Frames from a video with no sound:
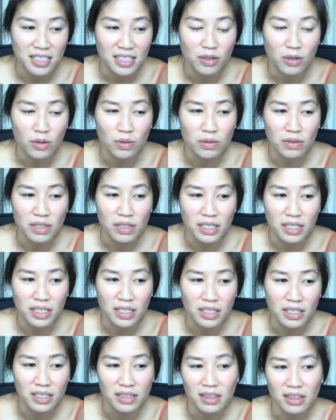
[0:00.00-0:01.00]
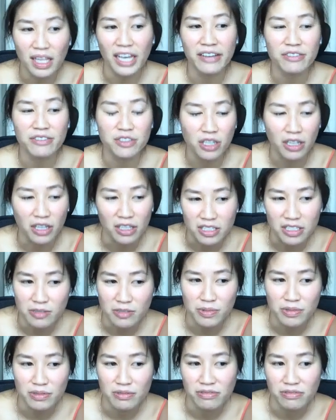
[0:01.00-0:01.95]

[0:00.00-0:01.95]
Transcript: and live shots have been